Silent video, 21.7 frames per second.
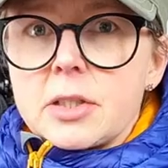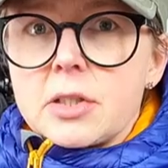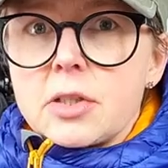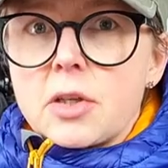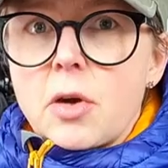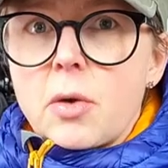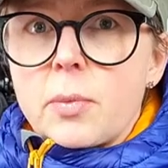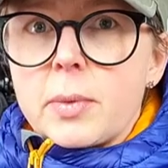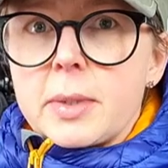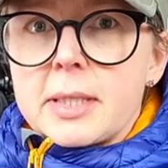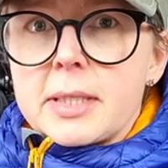does
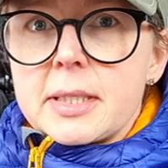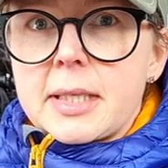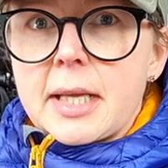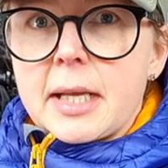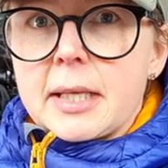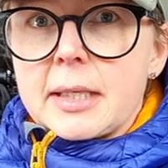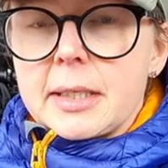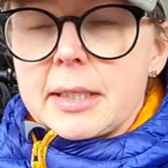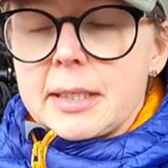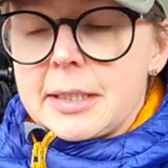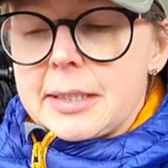not
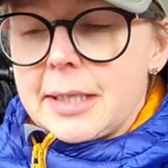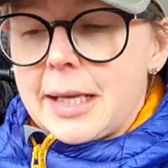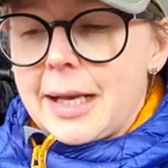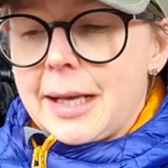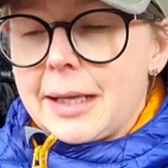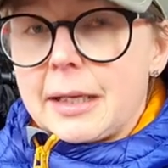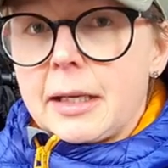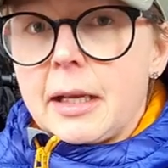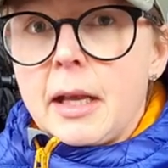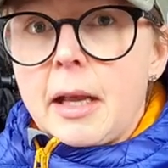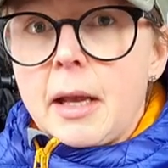withstand an
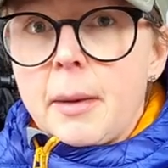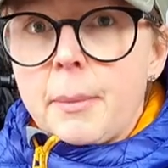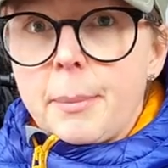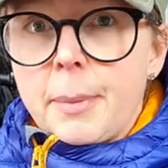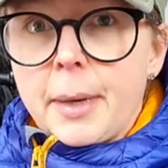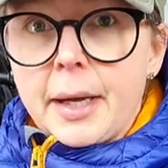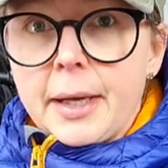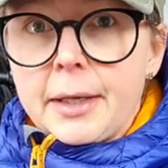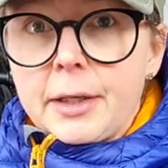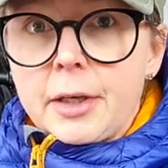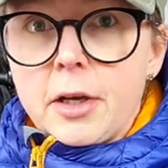attack
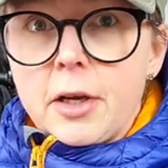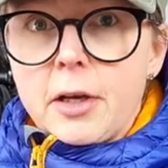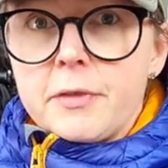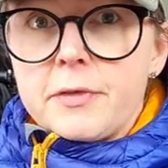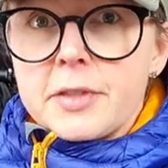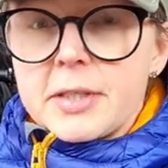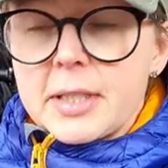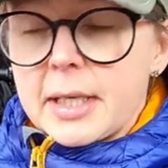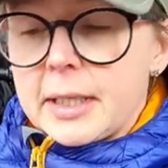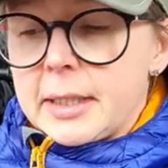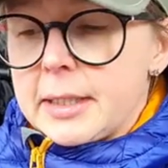by an
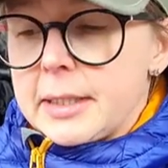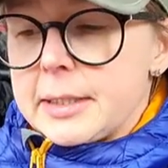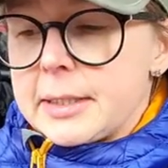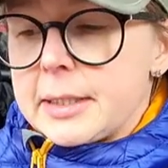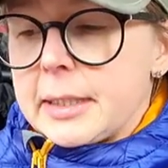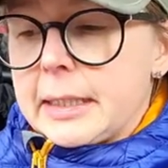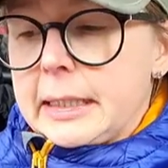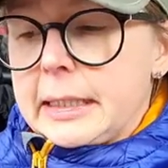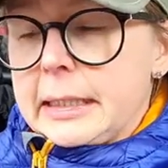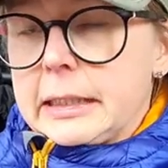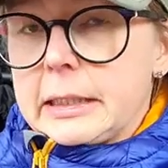
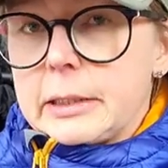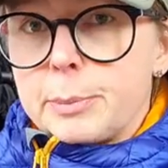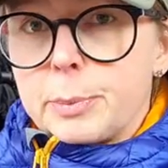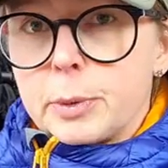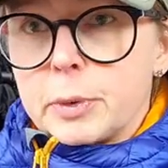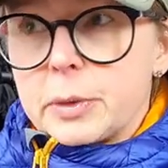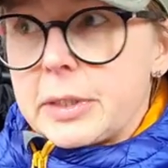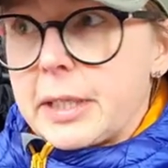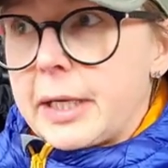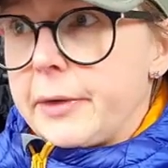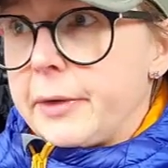overzealous English
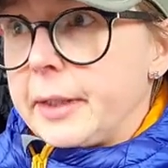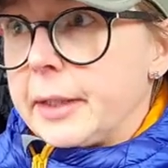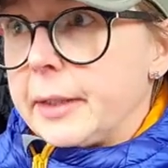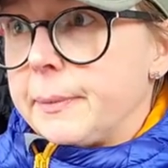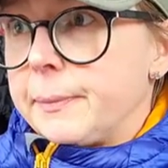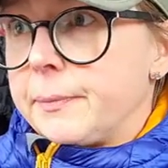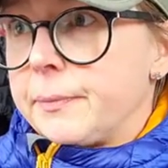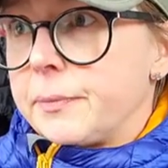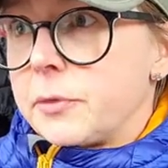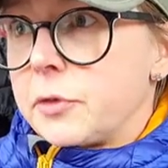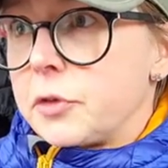Bull Terrier,
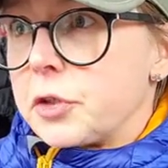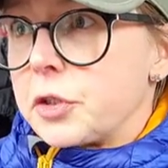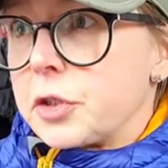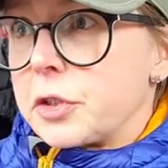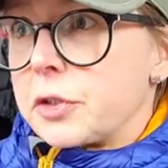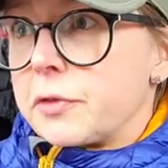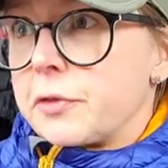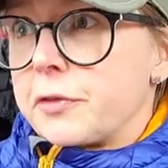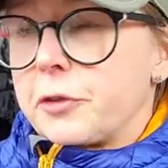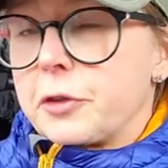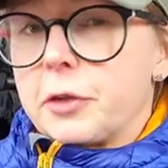
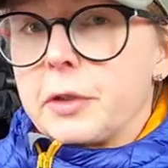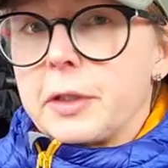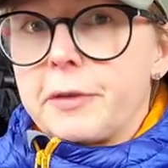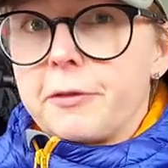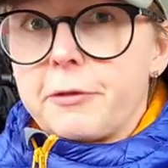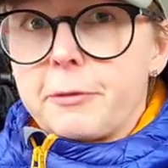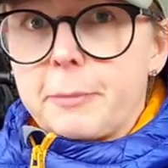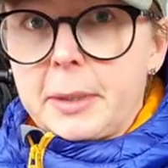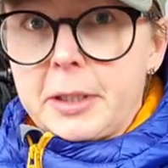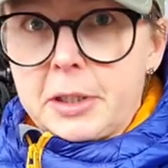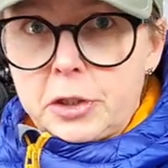just for
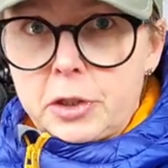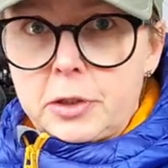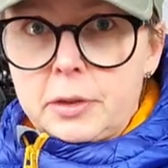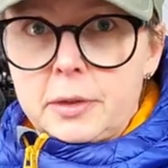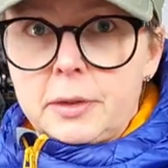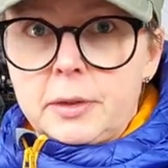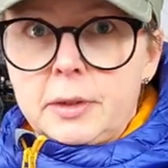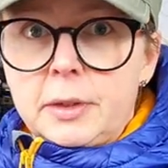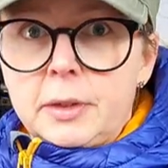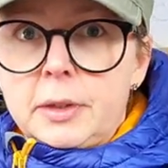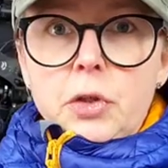information.
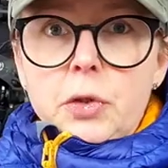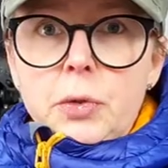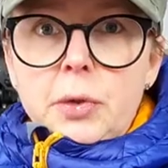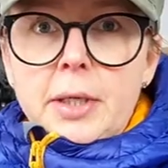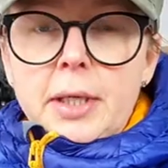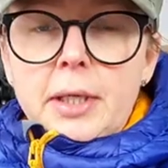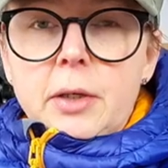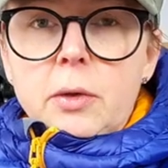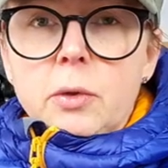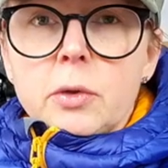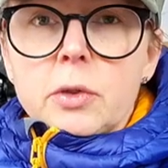You
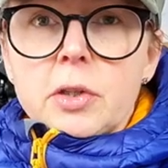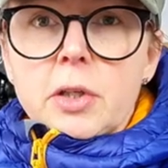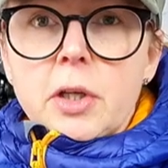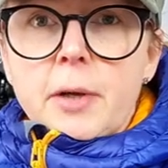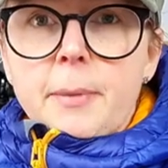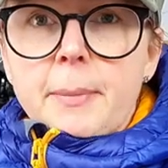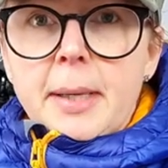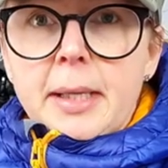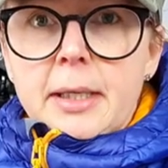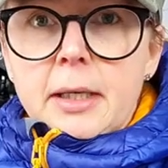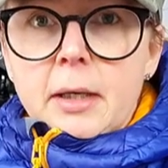can
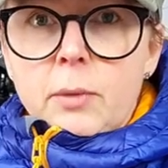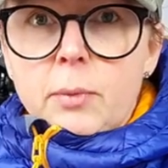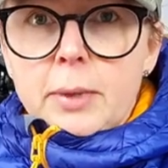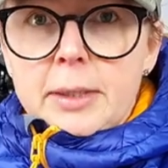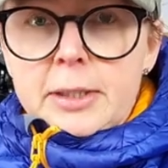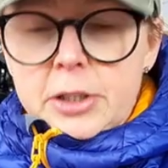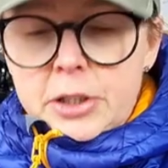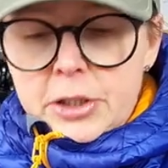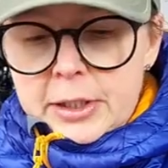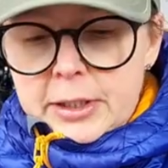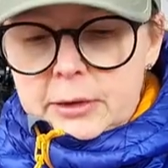also make a
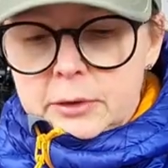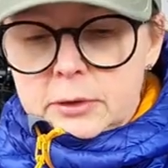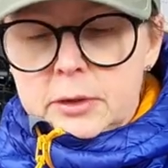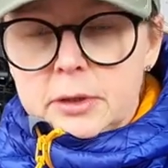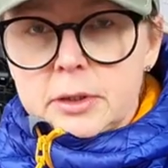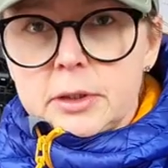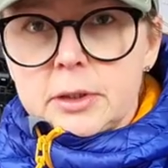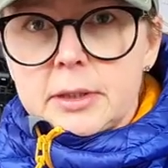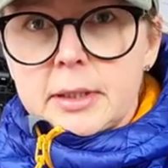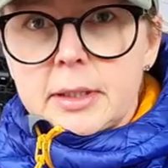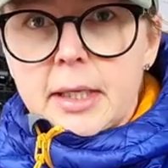
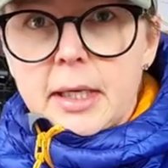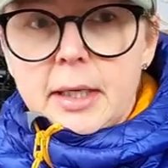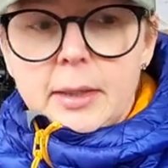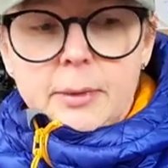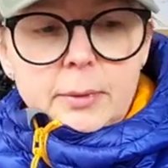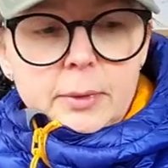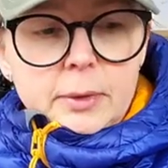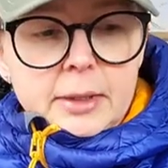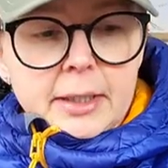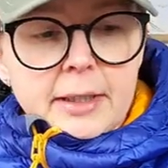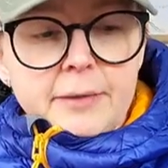windshield that I
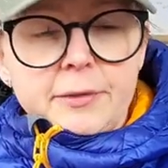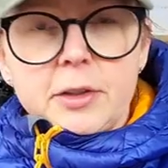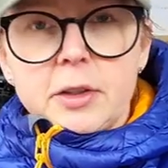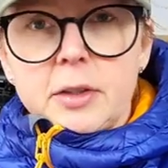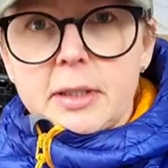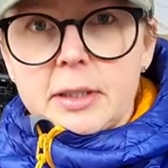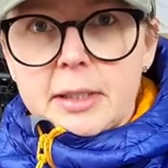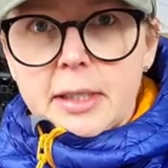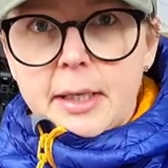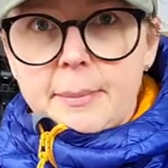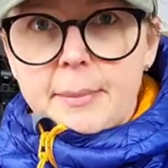will give you
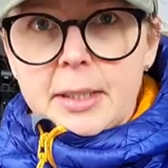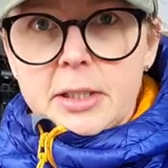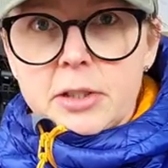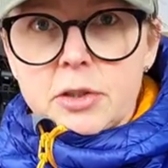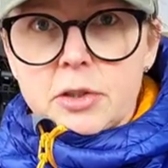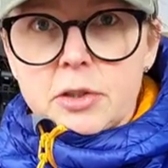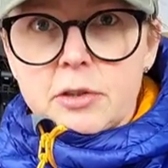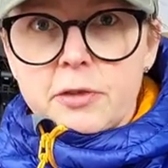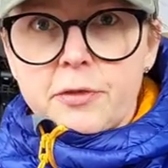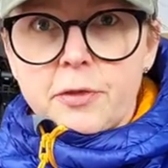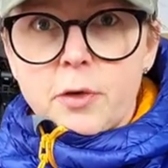the
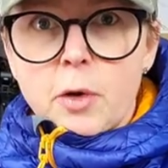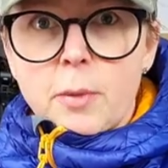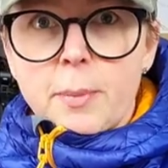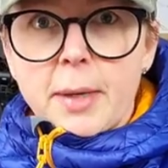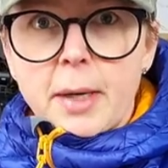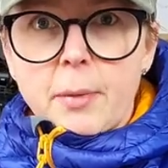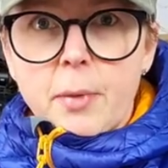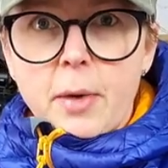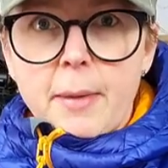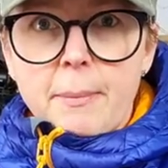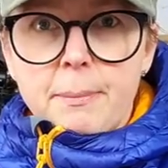dimensions for,
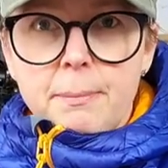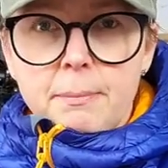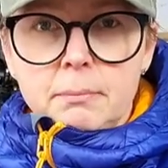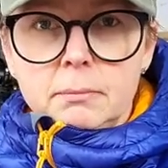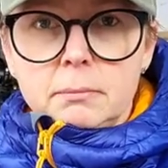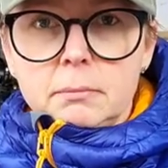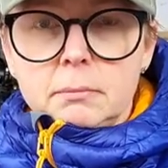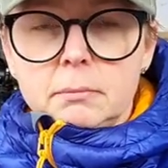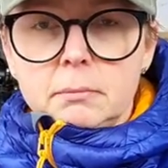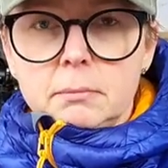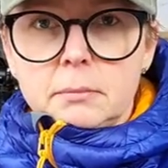
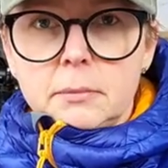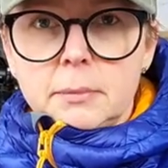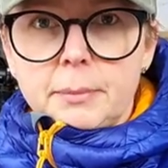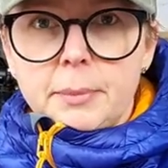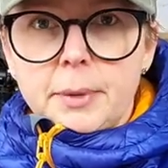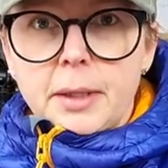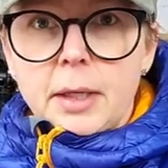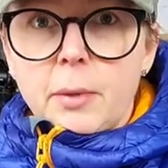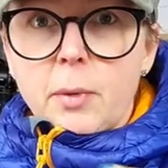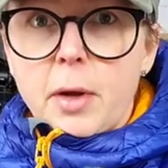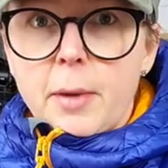
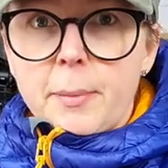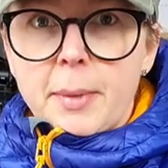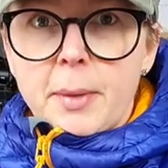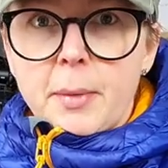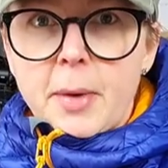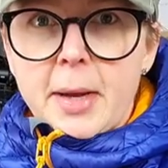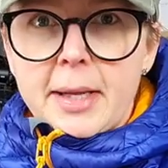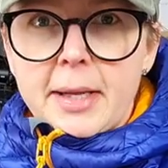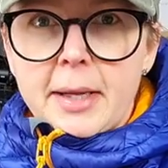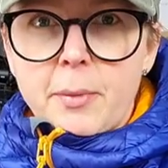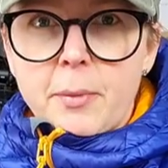but I won't be
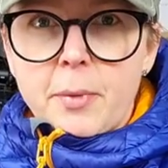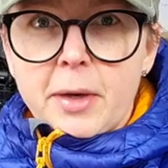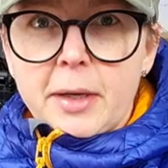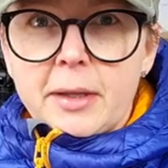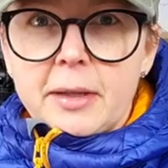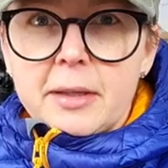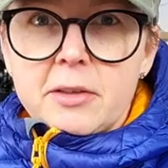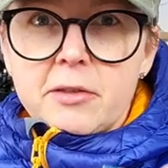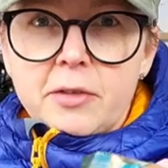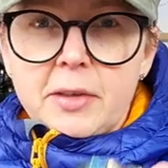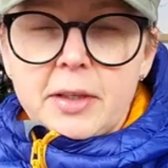making one
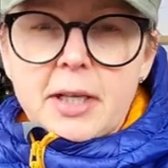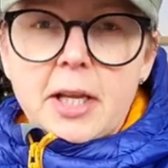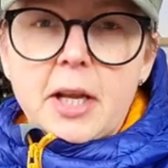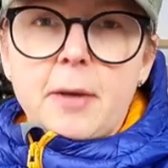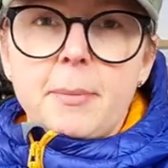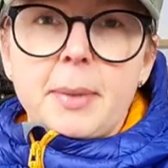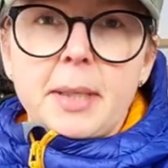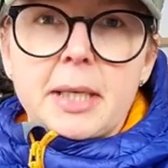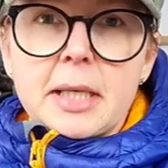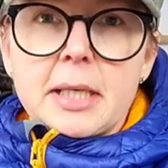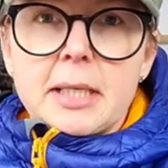in this
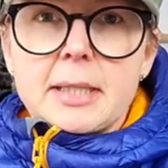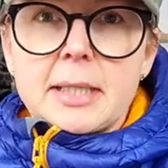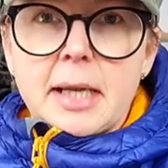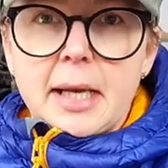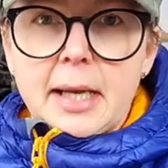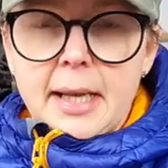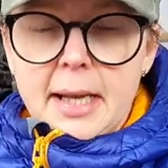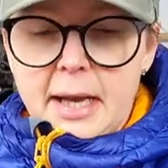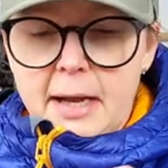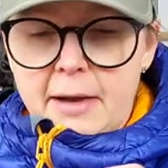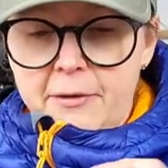video because
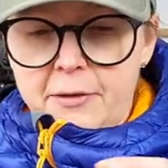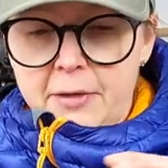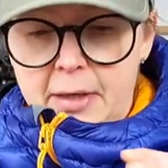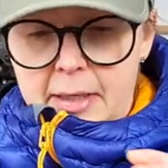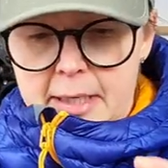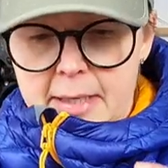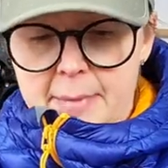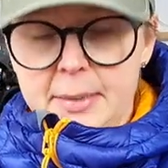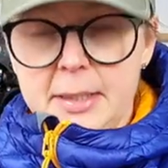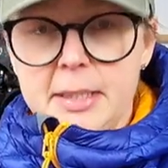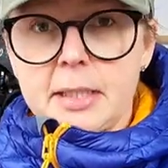I have
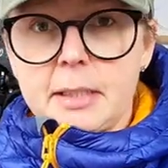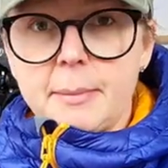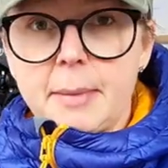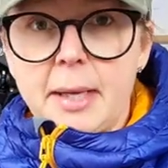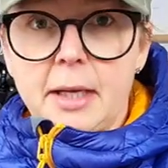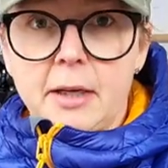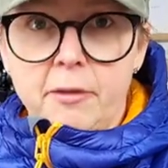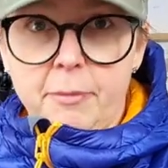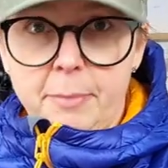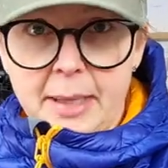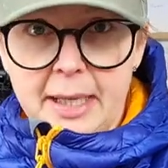a limited
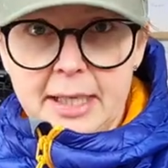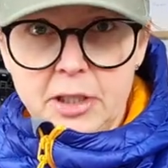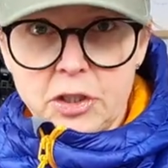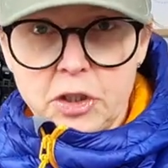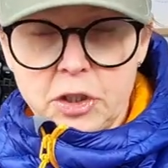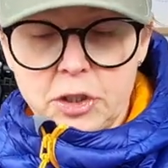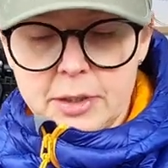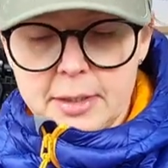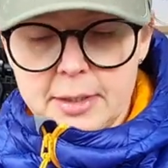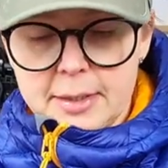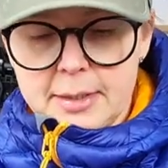amount of
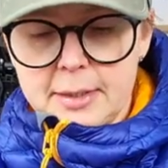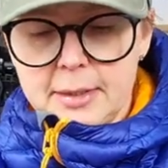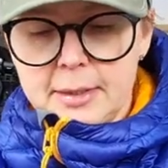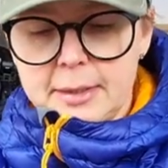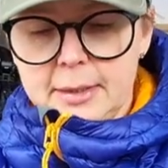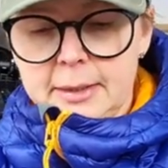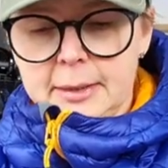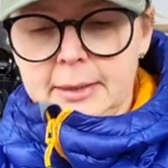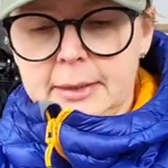patience.